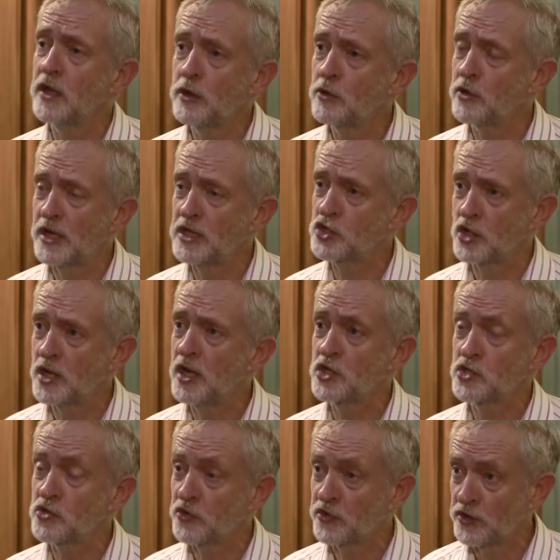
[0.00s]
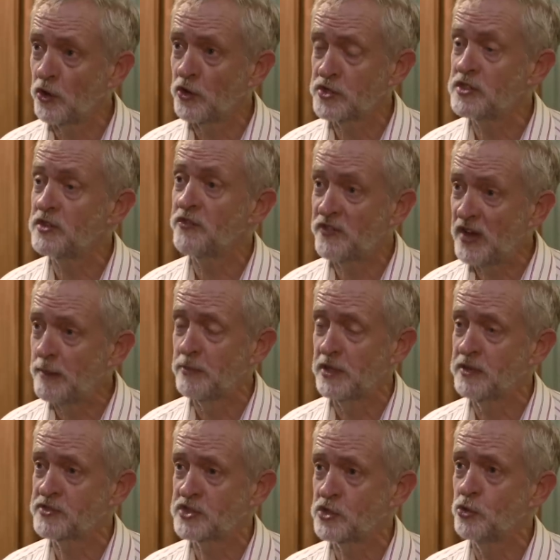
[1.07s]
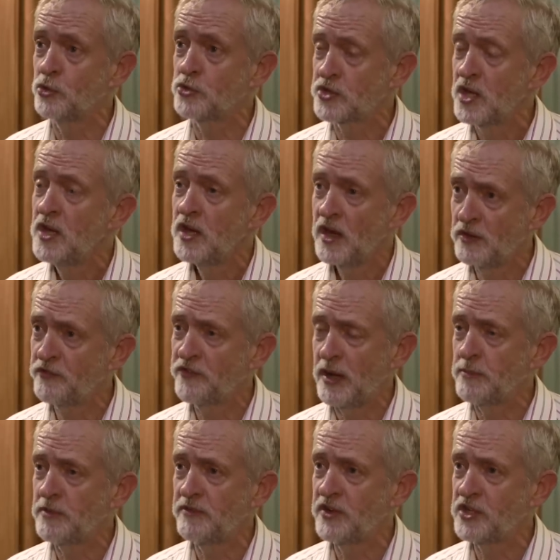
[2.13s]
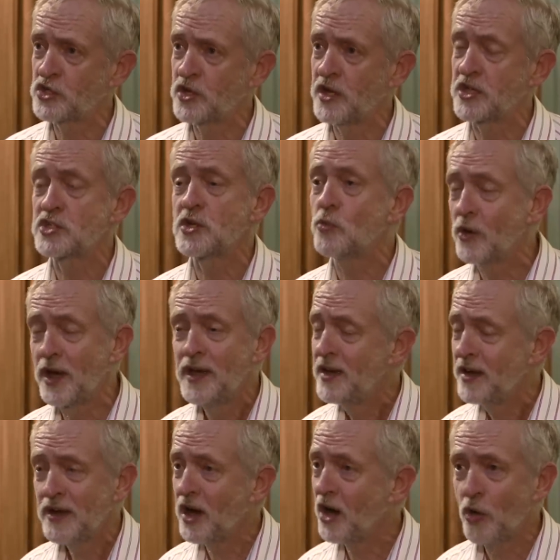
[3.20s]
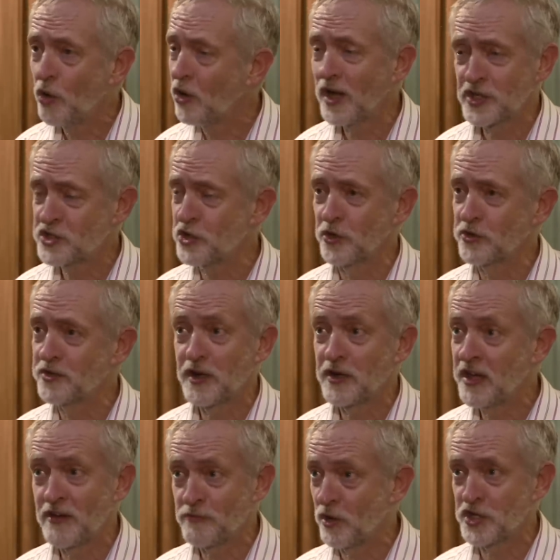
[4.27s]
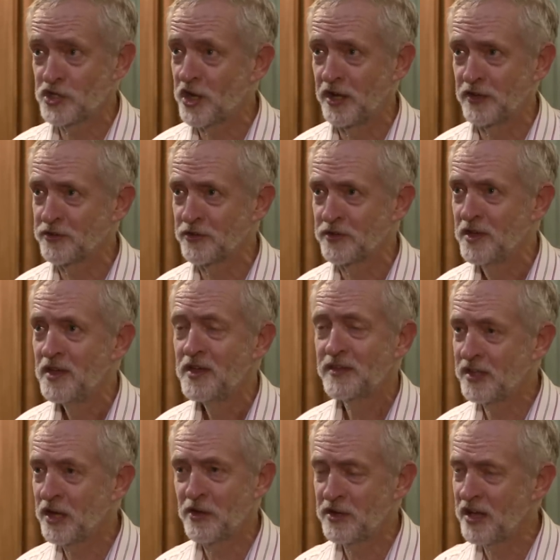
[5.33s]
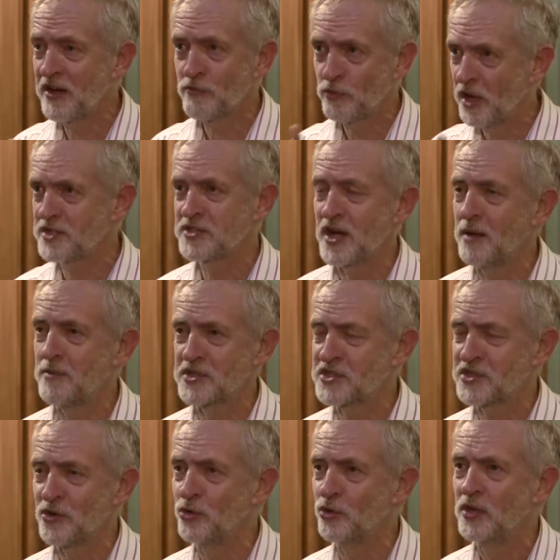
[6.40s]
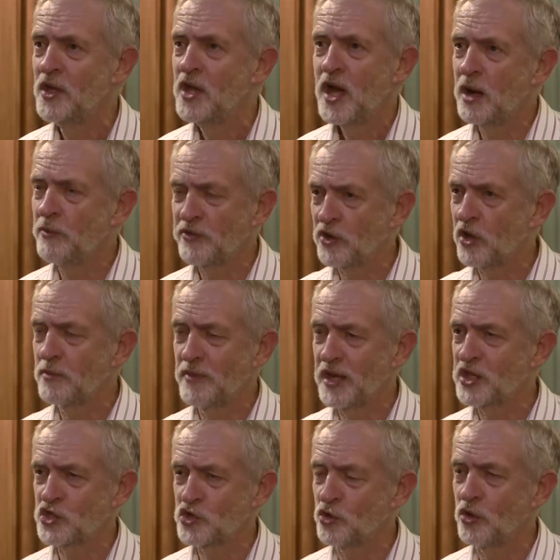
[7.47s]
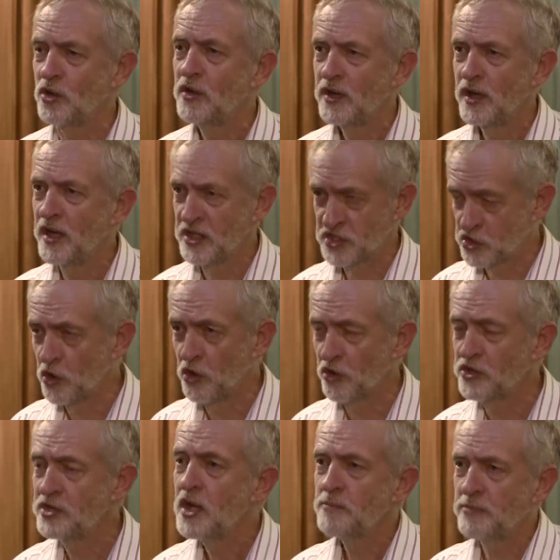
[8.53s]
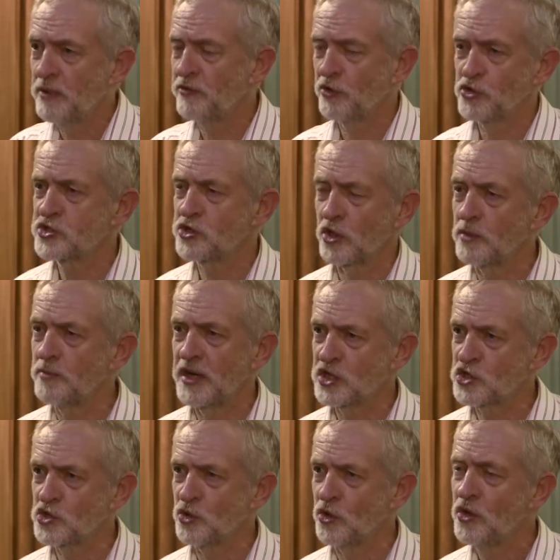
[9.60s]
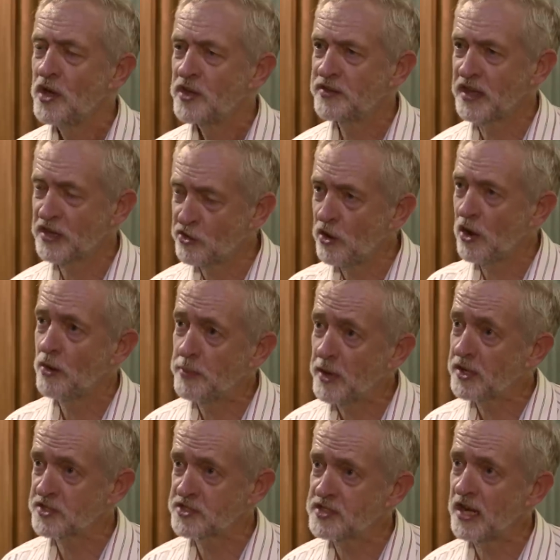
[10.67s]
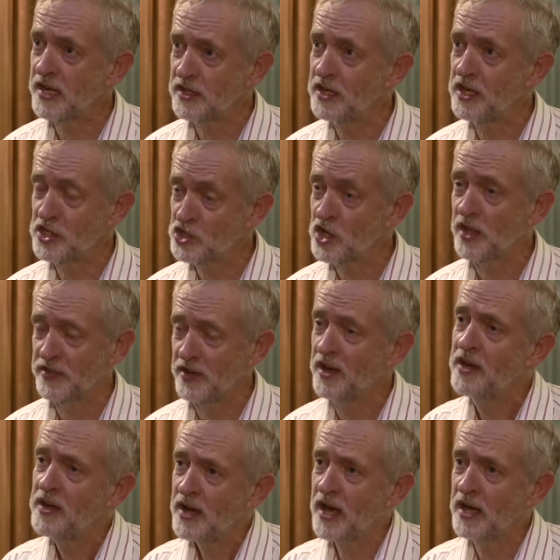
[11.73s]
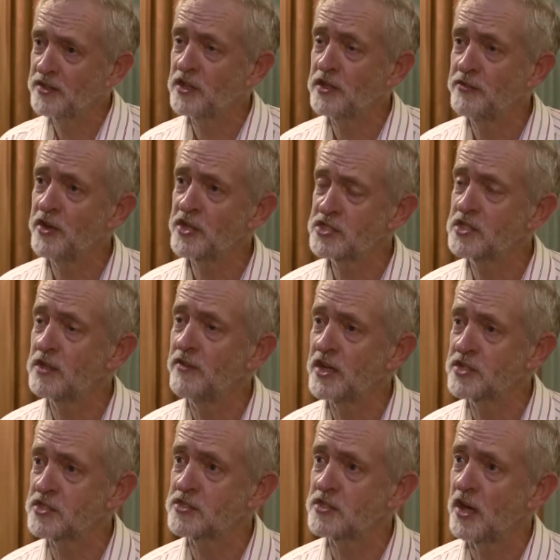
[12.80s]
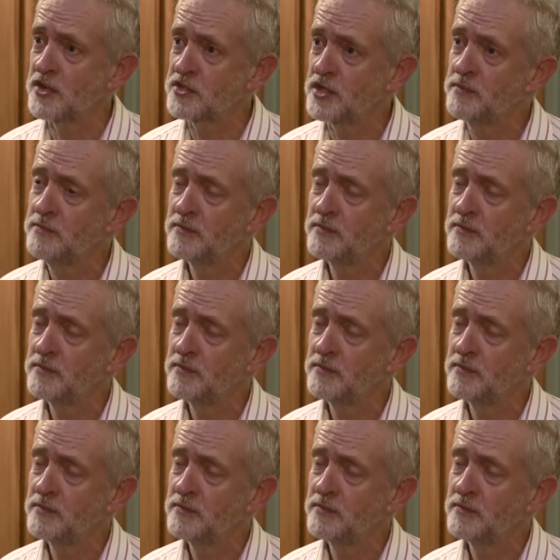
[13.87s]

the local education authority family of schools and family of education. All our children only have one childhood. They only have one time at school, and we've got to make sure it's good, but we've also got to make sure they grow up understanding each other and the diversity of our society.